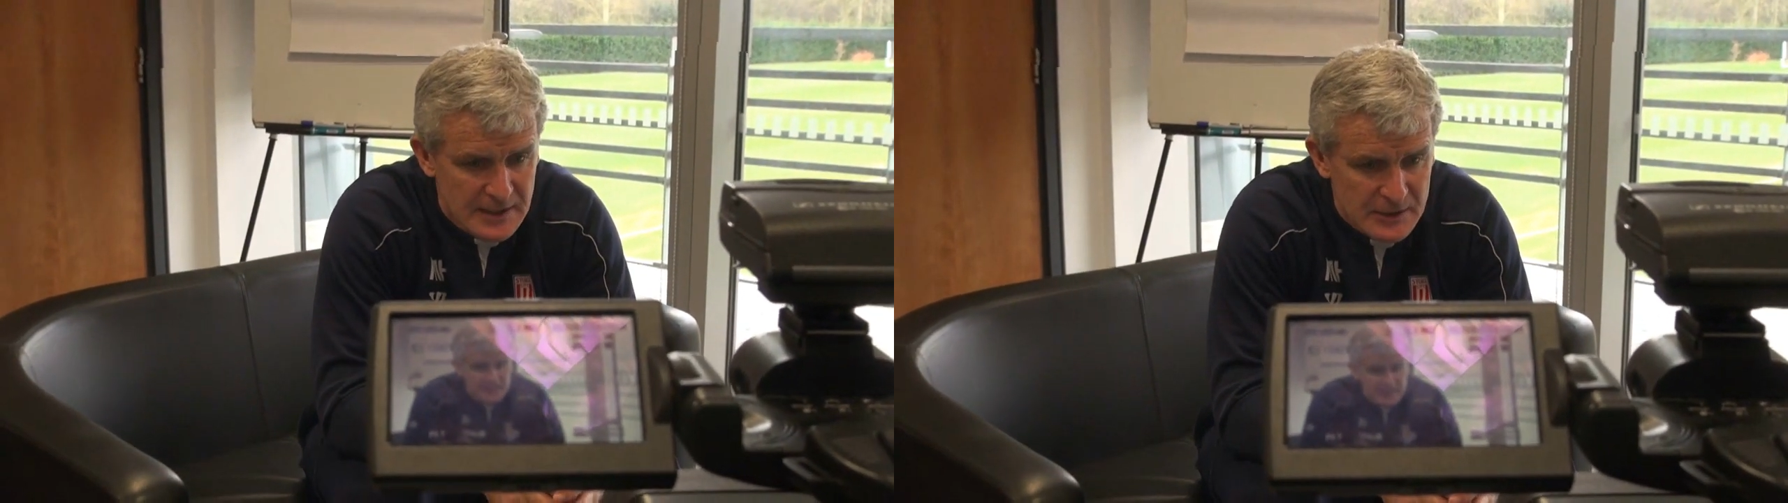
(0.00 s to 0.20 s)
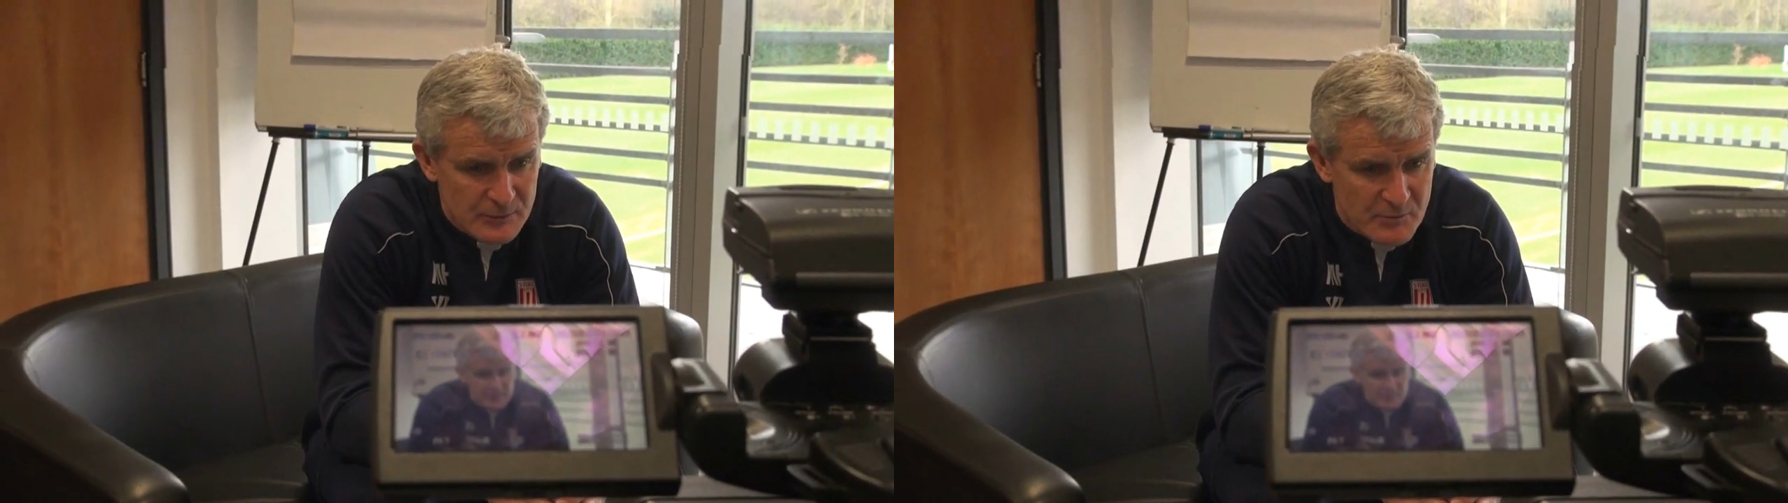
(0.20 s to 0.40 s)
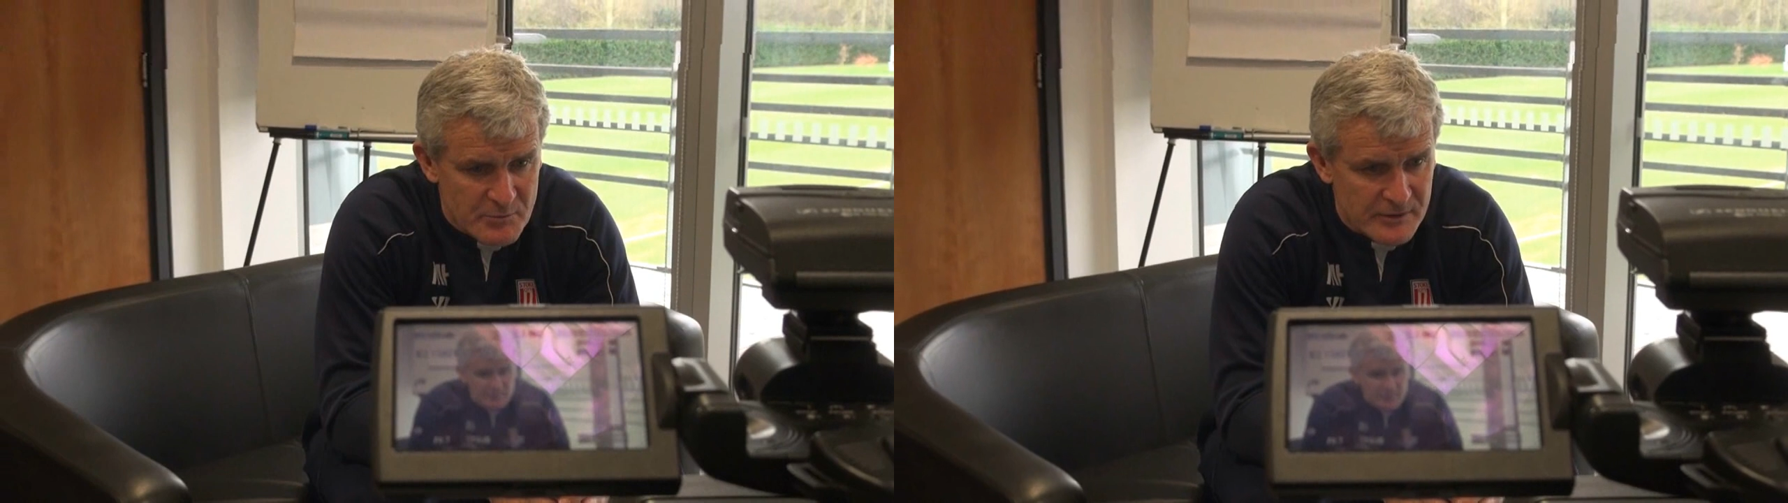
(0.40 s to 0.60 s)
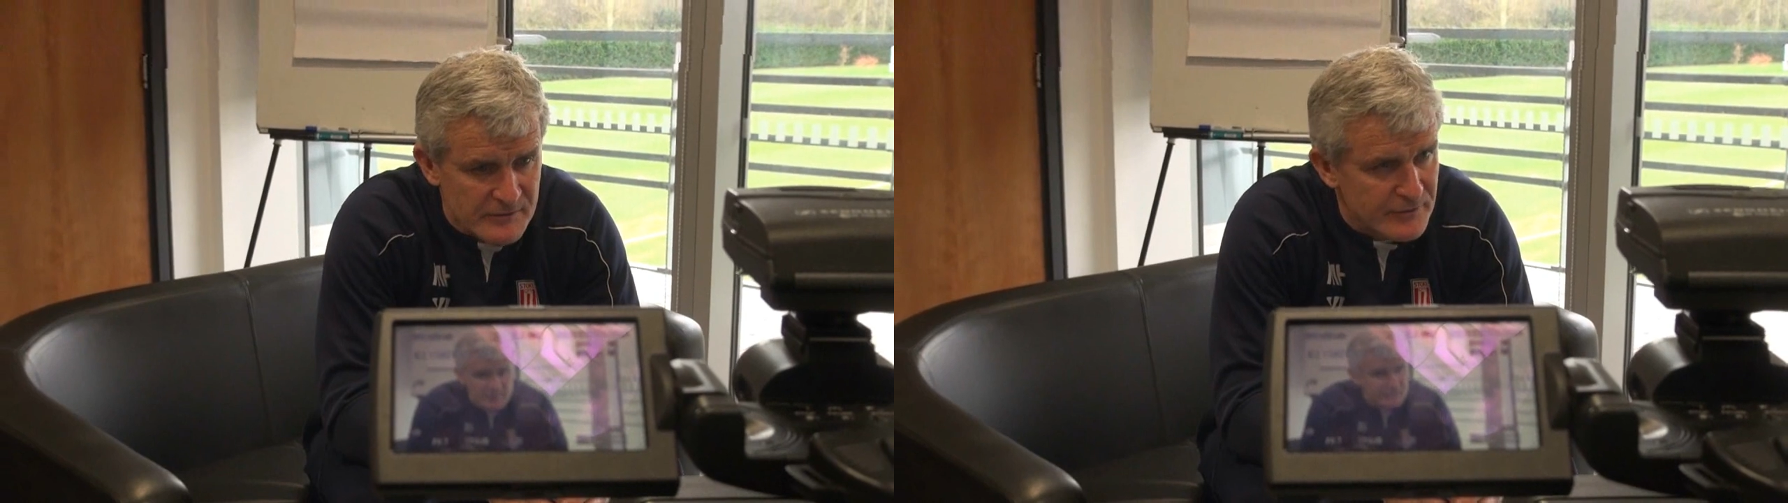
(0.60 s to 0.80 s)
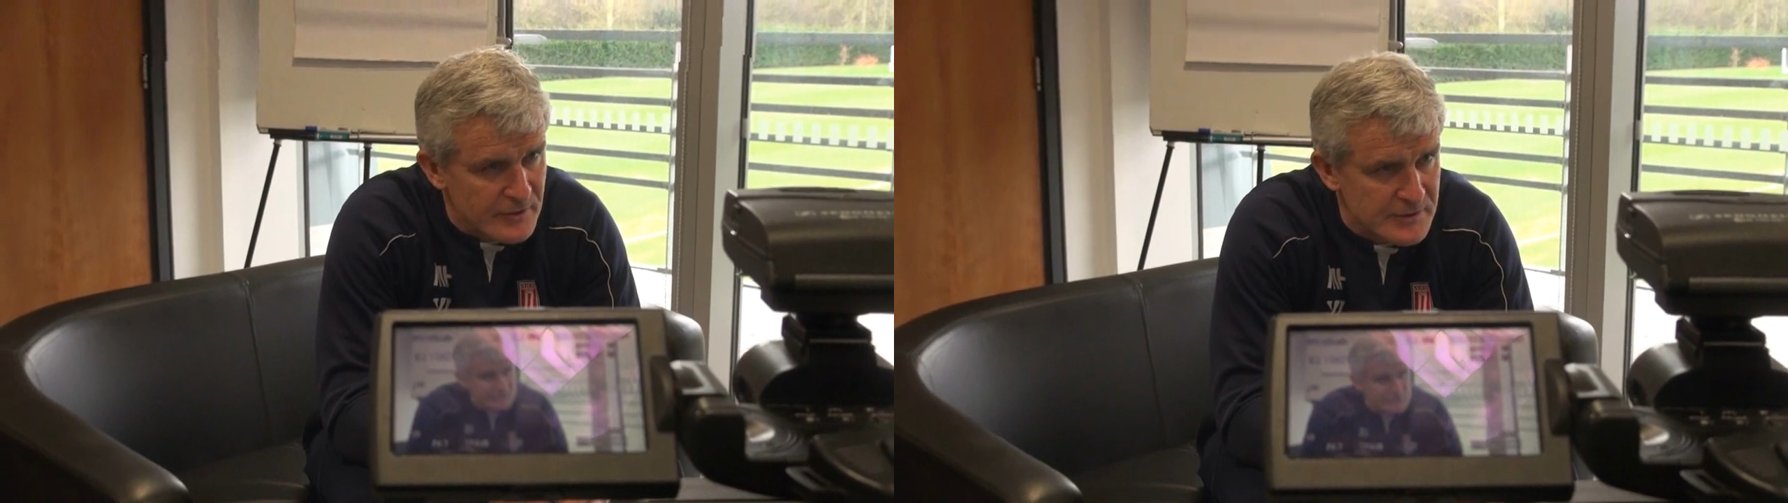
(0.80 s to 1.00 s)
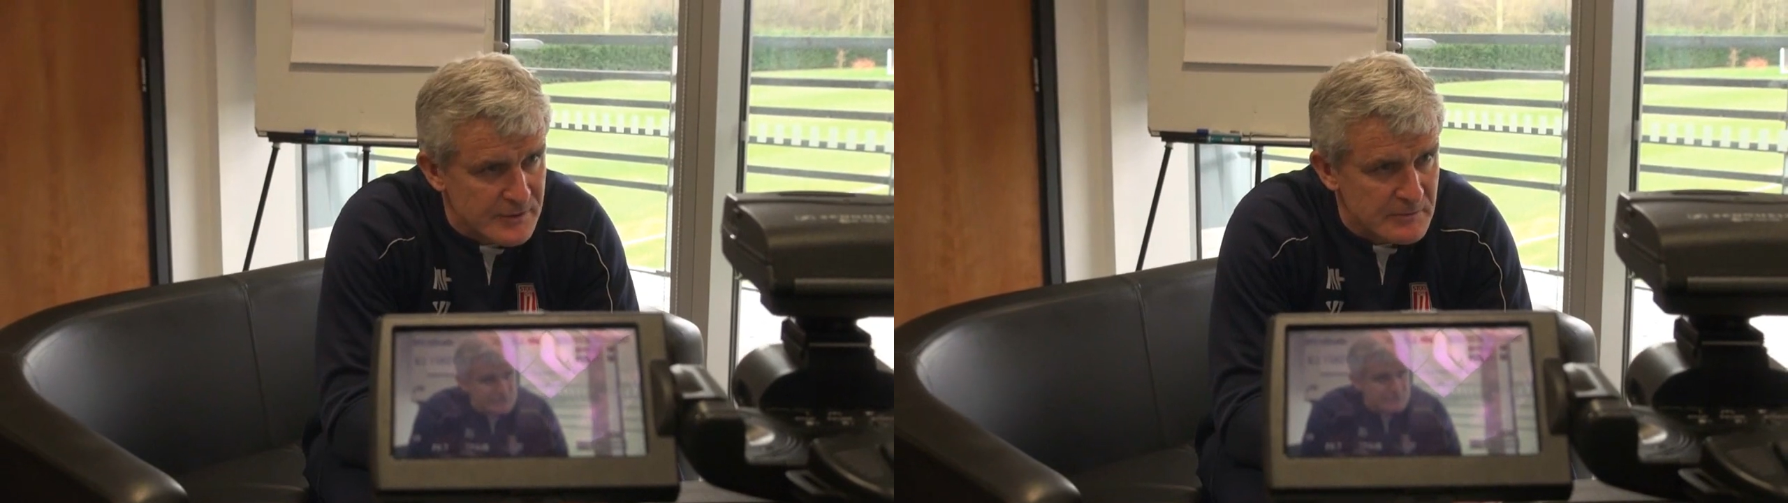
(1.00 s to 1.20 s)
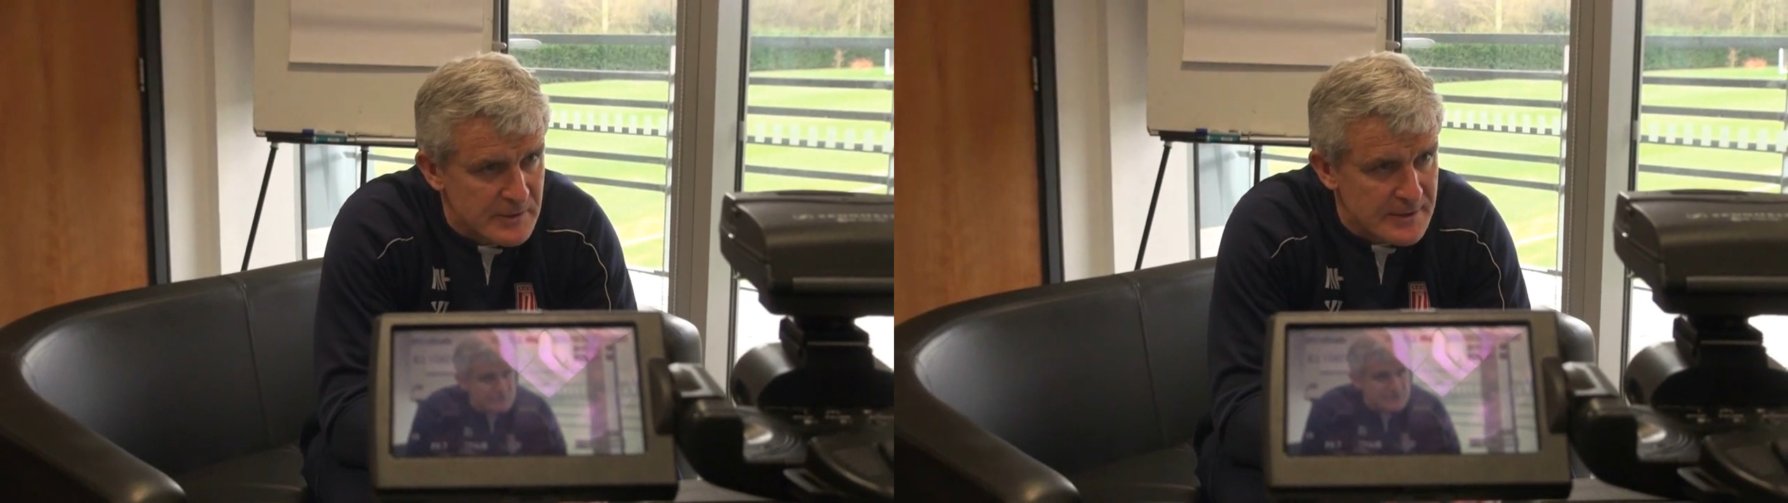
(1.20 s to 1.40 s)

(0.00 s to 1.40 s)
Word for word: we put in front of them and,